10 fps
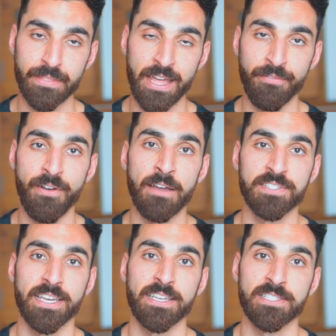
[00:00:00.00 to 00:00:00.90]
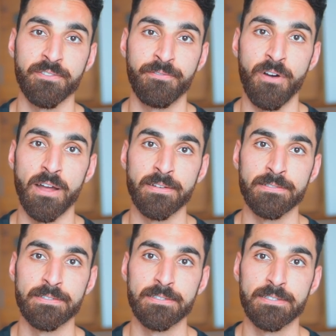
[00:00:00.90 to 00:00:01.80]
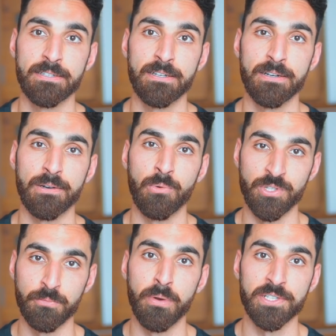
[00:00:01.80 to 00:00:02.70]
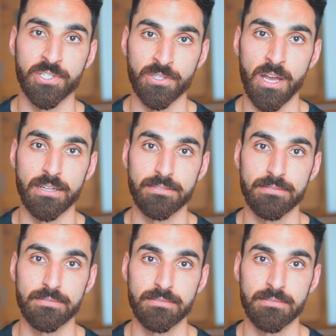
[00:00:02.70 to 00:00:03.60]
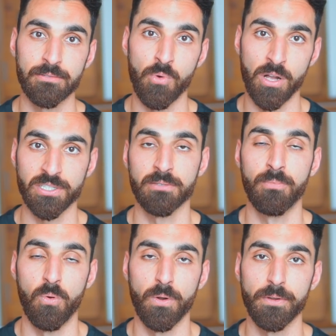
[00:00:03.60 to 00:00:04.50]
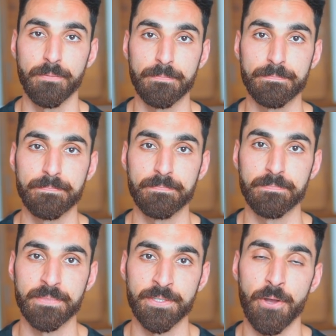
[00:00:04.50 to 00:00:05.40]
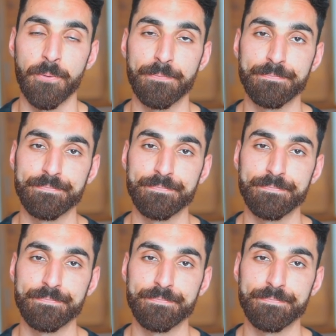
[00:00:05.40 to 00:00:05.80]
that 5 seconds of fun when you bust your nut watching porn. So